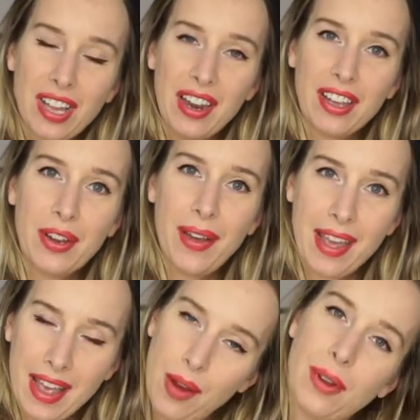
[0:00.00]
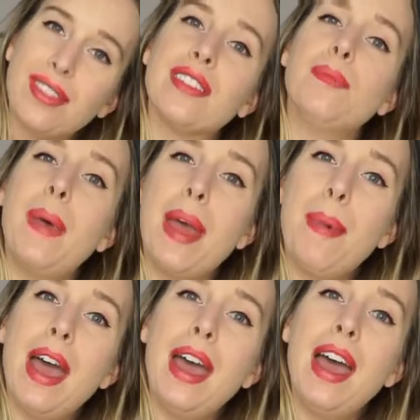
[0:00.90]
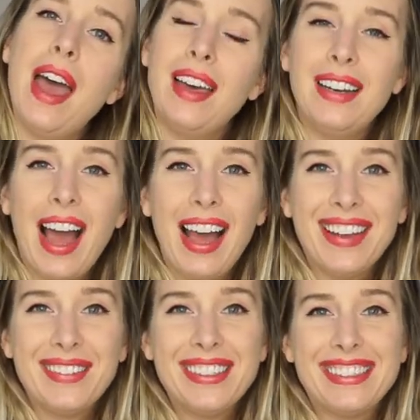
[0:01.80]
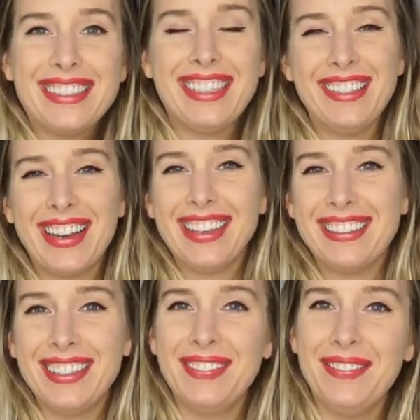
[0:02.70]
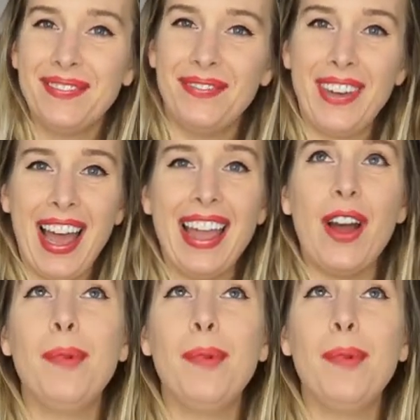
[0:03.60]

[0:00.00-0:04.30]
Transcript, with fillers: Gotta go hang out with this baby and I will see you guys soon. Bye. Oh,